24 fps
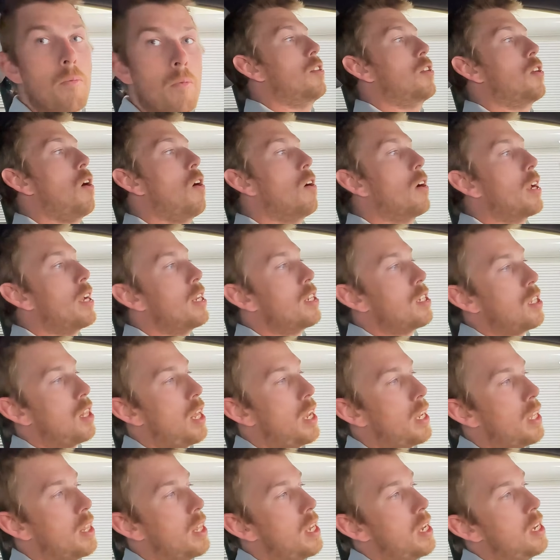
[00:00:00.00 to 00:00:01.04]
Targets
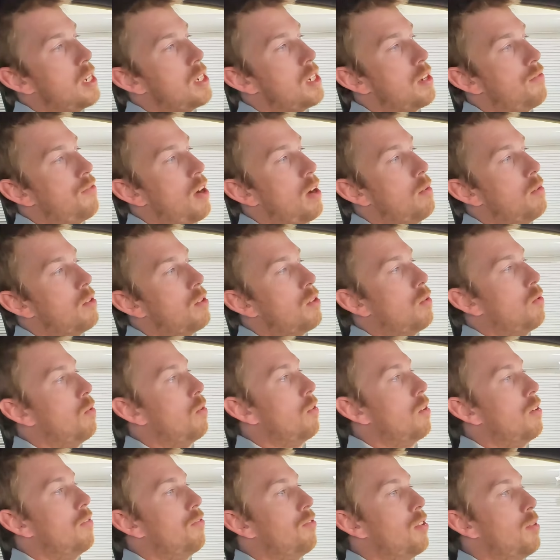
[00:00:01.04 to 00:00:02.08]
like this, if I was to
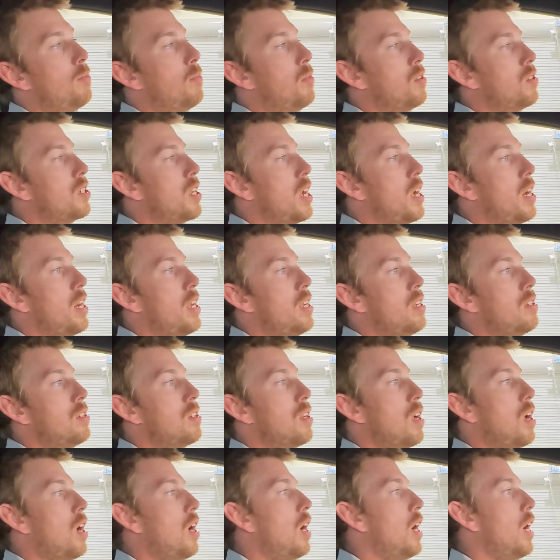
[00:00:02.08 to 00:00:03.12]
order it from Mercedes,
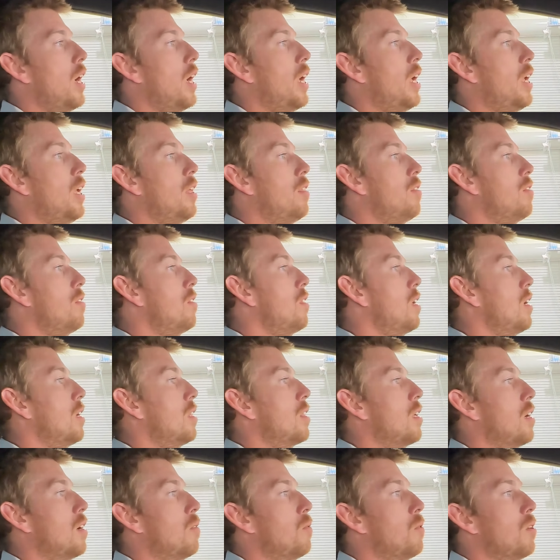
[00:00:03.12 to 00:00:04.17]
I think
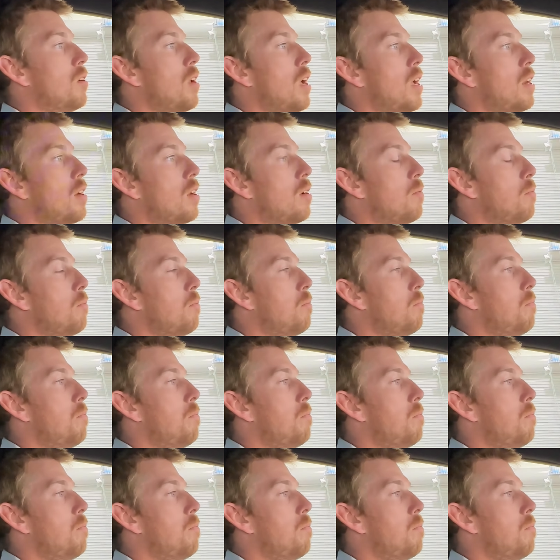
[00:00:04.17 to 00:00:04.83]
that it would end up,